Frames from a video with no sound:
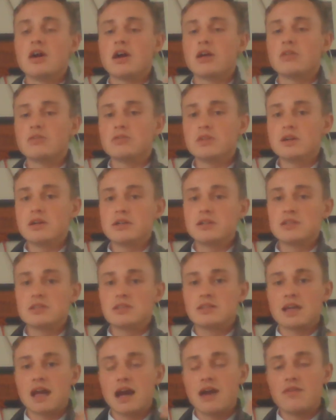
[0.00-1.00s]
Our
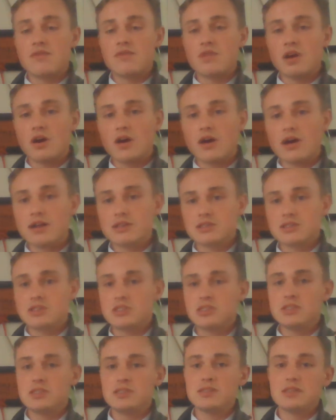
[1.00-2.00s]
lungs have the
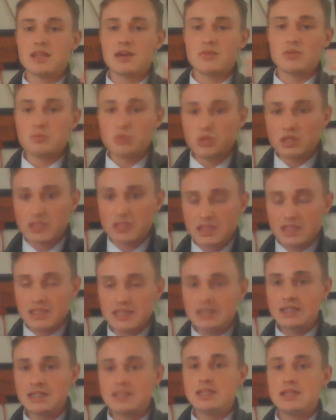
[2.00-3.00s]
oxygen that we breathe
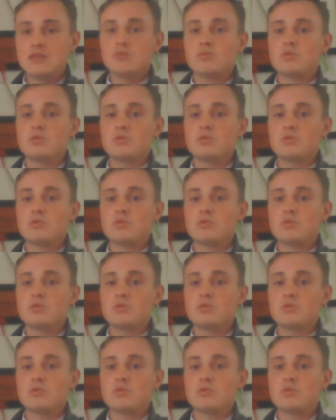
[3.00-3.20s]
in,